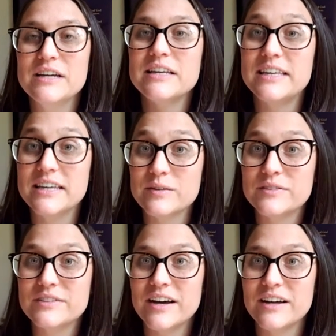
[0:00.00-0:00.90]

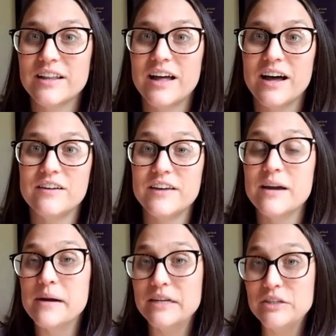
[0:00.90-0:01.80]
guilt, a lot of,
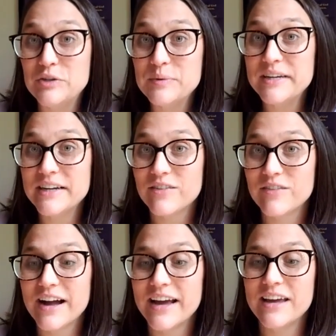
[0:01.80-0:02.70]
am I doing it
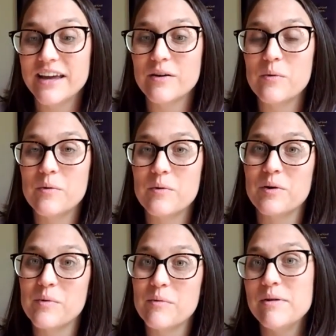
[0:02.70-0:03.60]
right? Or
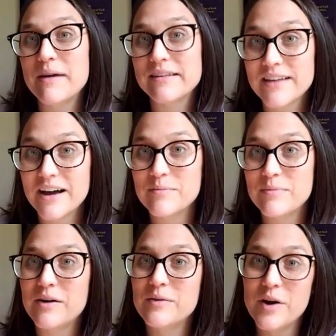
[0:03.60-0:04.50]
when we mess up,
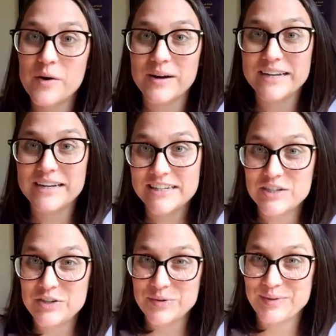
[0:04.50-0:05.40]
oh no, I
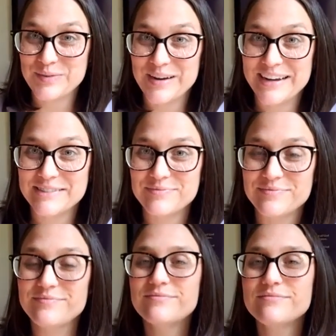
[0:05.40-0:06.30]
didn't do it right.
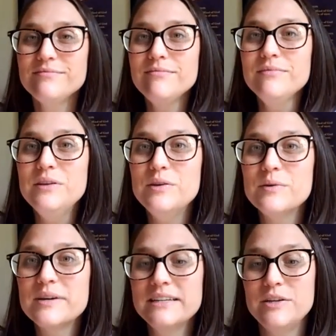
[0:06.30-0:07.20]
You
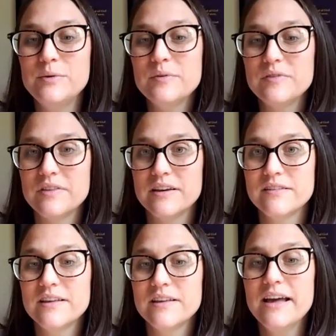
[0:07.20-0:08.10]
can use this
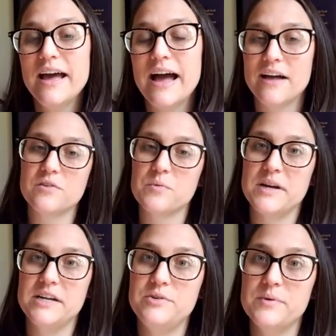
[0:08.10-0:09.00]
as a
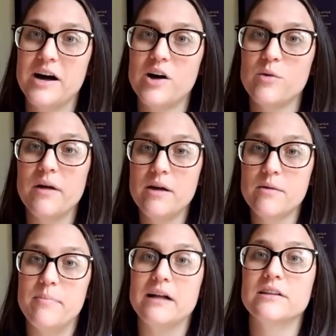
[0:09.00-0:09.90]
way to help
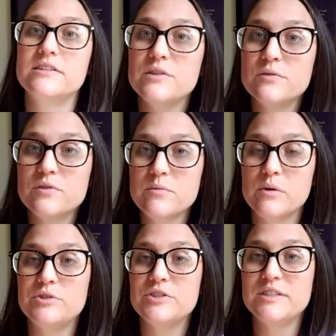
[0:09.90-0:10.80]
balance those
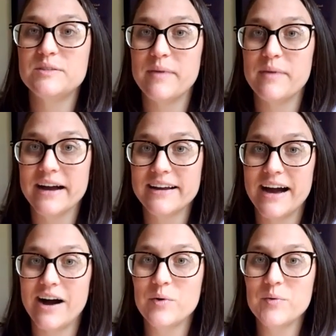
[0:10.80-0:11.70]
emotions back
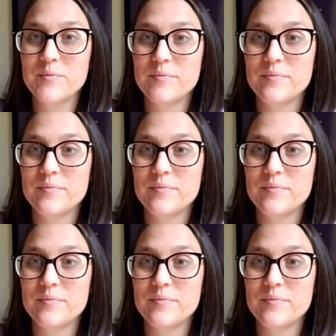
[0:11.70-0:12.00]
out